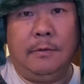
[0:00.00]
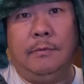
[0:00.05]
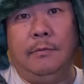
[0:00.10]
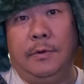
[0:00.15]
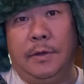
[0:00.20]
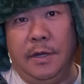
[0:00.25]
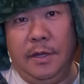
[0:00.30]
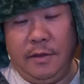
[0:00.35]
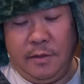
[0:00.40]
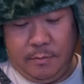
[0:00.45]
We're
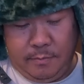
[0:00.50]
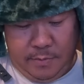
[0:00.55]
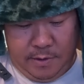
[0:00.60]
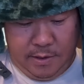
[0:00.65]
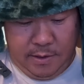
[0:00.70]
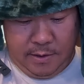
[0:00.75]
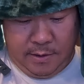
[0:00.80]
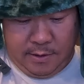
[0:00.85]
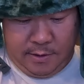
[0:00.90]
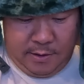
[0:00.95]
getting the
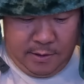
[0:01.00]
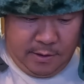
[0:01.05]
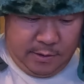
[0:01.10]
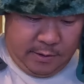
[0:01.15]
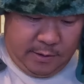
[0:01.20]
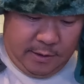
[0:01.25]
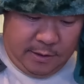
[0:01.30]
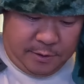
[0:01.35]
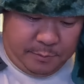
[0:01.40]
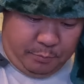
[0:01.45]
meat
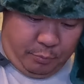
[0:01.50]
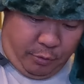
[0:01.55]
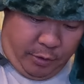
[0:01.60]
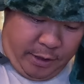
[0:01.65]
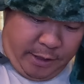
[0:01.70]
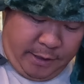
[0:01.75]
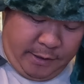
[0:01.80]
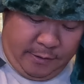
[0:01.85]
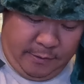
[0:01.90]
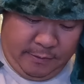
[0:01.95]
cooked. It's
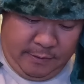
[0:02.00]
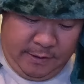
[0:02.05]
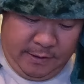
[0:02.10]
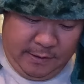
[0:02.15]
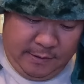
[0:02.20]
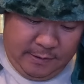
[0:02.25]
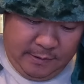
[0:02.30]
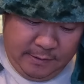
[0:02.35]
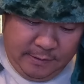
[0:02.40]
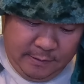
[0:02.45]
browned
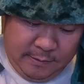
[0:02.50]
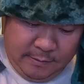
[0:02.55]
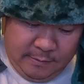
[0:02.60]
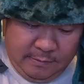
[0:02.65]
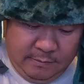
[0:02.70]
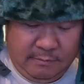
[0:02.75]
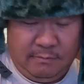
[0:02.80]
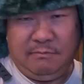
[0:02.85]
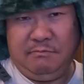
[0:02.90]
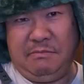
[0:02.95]

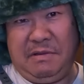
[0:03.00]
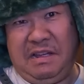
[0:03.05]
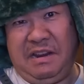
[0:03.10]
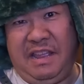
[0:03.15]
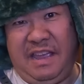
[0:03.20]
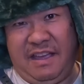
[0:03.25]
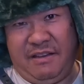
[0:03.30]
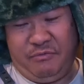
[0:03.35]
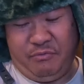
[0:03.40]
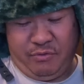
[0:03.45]
about
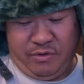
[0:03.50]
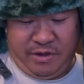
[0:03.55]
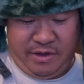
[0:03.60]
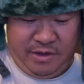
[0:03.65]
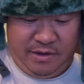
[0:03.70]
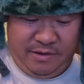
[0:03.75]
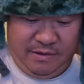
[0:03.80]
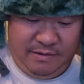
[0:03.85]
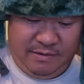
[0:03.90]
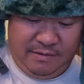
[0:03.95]

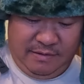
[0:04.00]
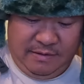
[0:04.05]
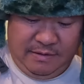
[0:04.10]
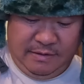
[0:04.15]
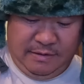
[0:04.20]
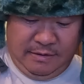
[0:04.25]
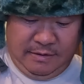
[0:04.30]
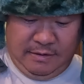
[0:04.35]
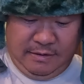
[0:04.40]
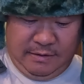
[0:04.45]
halfway.
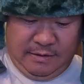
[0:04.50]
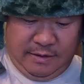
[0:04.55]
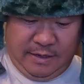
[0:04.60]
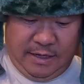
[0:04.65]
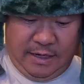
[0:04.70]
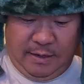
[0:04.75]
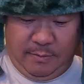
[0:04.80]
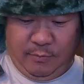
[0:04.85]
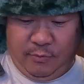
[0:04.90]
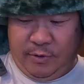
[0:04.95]

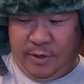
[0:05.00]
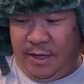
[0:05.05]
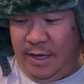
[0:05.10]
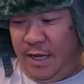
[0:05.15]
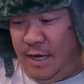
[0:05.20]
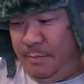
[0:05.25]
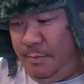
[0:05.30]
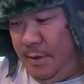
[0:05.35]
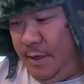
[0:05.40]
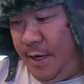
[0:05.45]
Now I'm gonna
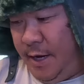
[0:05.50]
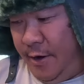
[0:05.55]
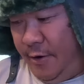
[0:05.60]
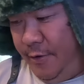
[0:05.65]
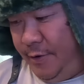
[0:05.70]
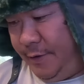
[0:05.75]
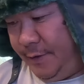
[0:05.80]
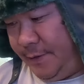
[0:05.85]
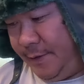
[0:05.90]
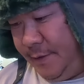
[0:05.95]
add my
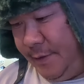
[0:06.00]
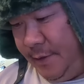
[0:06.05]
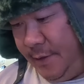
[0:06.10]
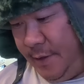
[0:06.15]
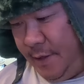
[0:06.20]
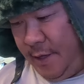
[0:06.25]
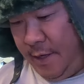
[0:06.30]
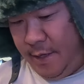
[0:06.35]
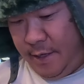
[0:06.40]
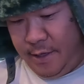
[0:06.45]
carrots
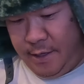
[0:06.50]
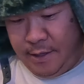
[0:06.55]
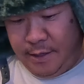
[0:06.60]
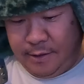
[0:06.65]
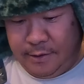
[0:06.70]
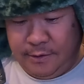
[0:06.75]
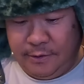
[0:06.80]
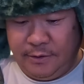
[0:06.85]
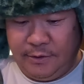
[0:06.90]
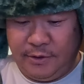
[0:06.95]

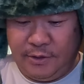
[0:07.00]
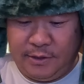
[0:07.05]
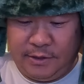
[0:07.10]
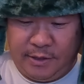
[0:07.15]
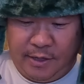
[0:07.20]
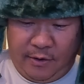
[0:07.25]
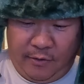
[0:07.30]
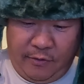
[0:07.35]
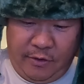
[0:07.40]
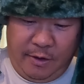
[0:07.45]
and
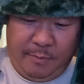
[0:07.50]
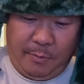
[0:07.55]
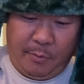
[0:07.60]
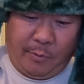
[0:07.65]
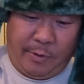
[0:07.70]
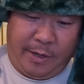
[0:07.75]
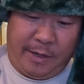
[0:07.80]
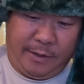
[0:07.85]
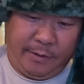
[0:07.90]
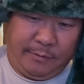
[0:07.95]
stir them
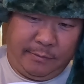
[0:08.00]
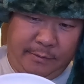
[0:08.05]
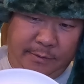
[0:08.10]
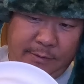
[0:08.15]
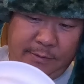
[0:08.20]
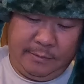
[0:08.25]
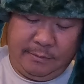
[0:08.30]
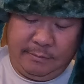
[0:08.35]
around